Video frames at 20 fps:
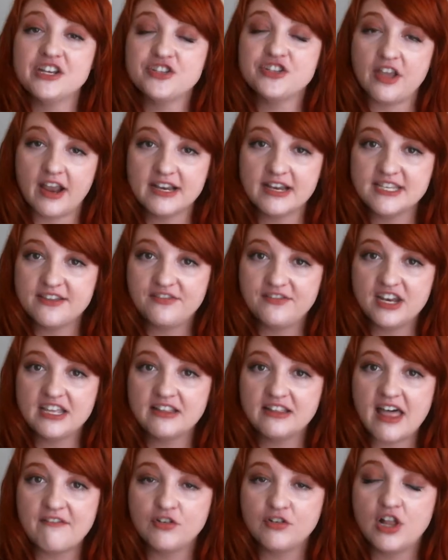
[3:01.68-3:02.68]
their activity
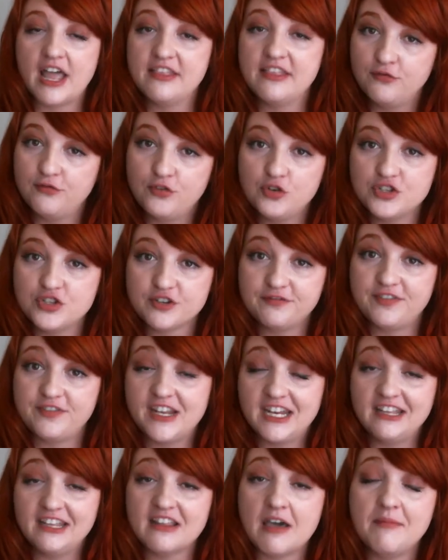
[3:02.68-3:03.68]
level, and the food you're
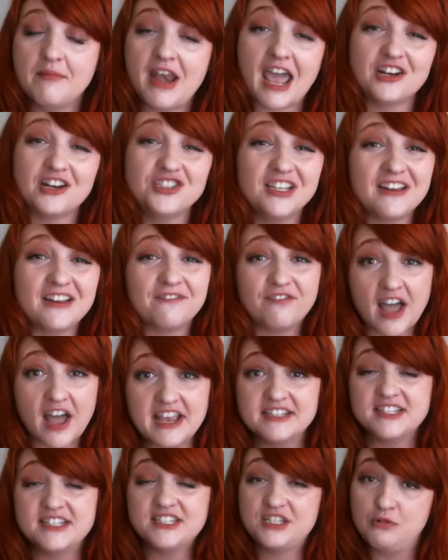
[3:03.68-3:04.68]
feeding them, and actually
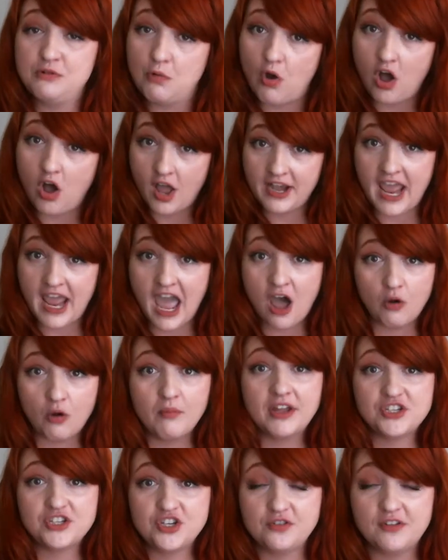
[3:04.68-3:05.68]
advises you on how
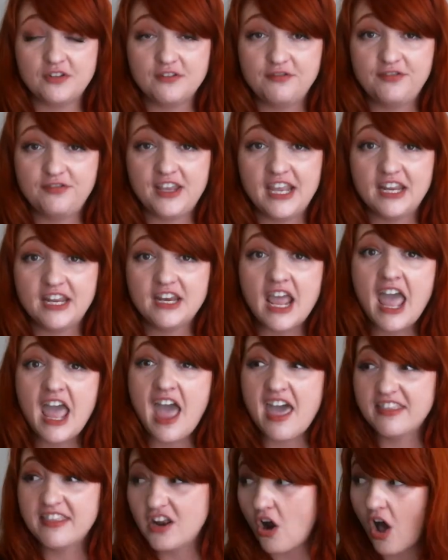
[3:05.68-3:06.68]
much you can feed.
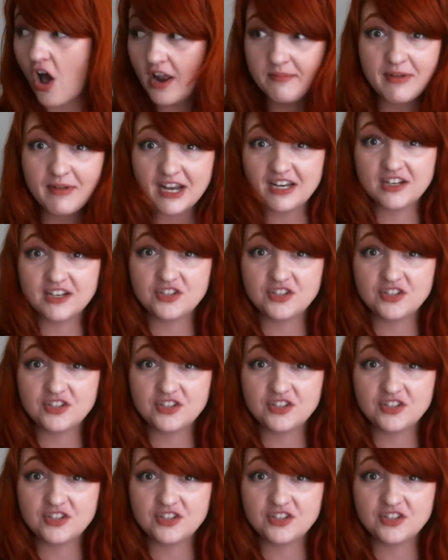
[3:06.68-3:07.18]
And then automated